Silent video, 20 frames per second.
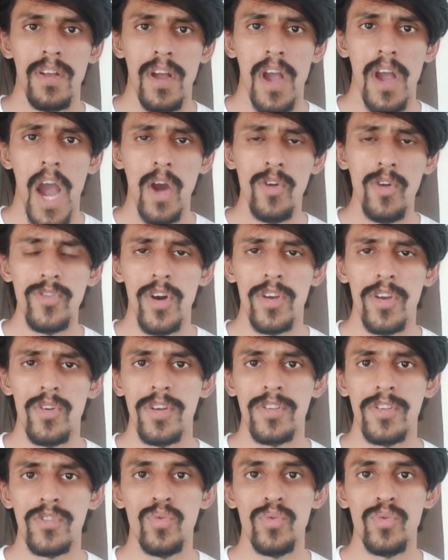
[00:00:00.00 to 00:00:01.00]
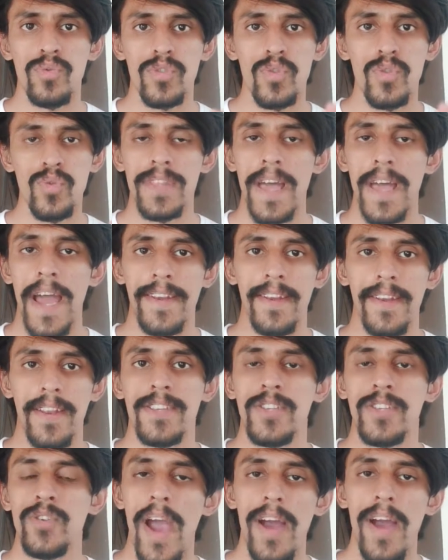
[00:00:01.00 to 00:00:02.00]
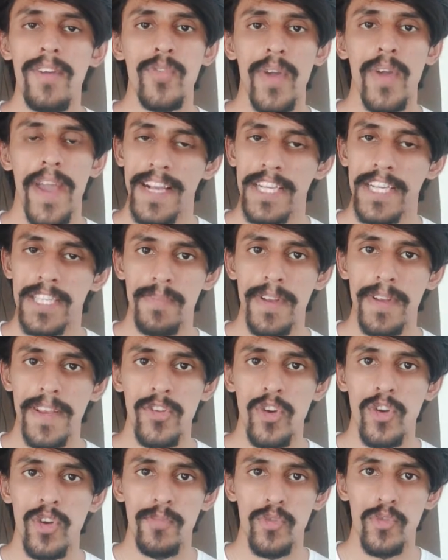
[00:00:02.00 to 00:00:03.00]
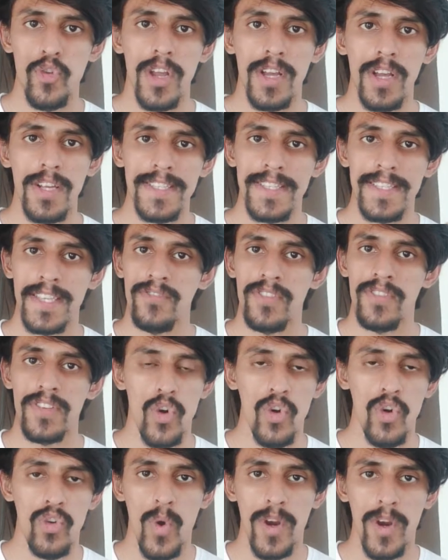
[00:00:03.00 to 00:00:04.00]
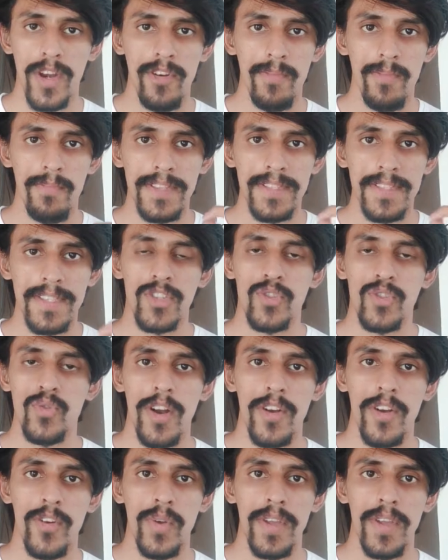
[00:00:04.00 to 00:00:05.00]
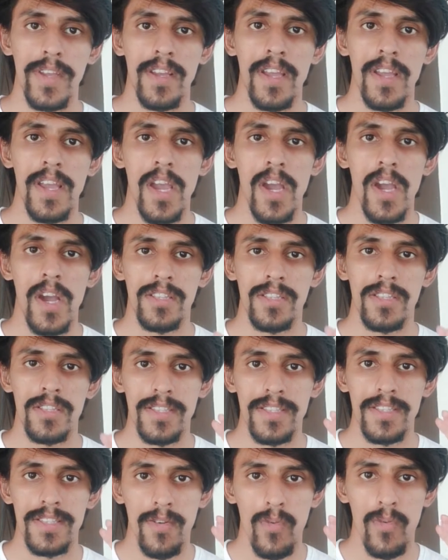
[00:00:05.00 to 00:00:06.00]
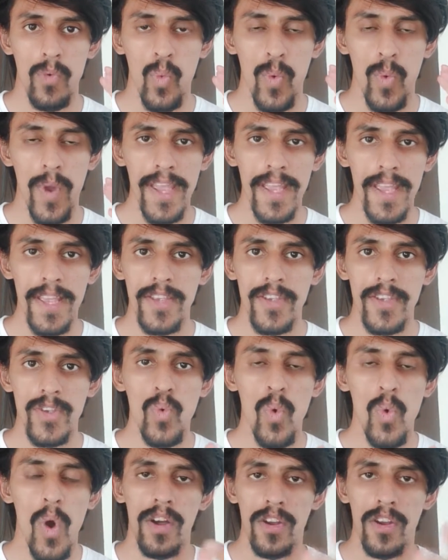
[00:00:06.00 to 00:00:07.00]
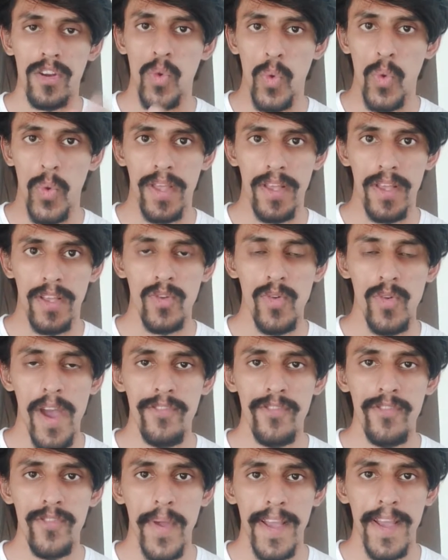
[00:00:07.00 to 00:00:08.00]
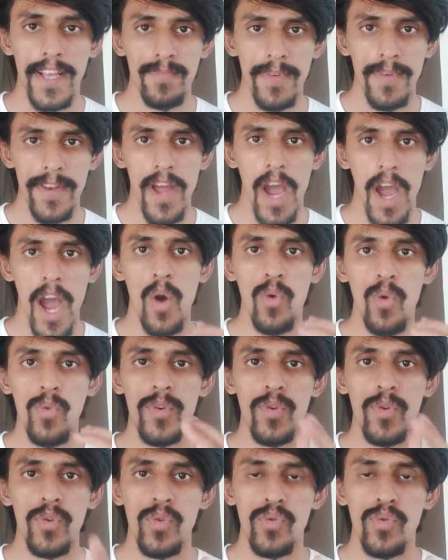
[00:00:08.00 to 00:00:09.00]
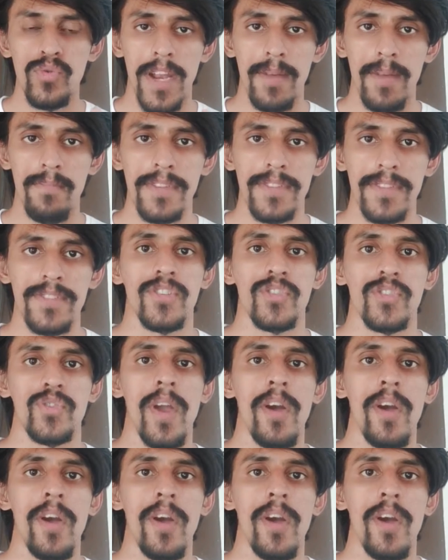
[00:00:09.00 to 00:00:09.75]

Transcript: How you are going to do that? You have to explain your product, service, or whatever business you are doing, the way you are doing. You have to explain how you do that business.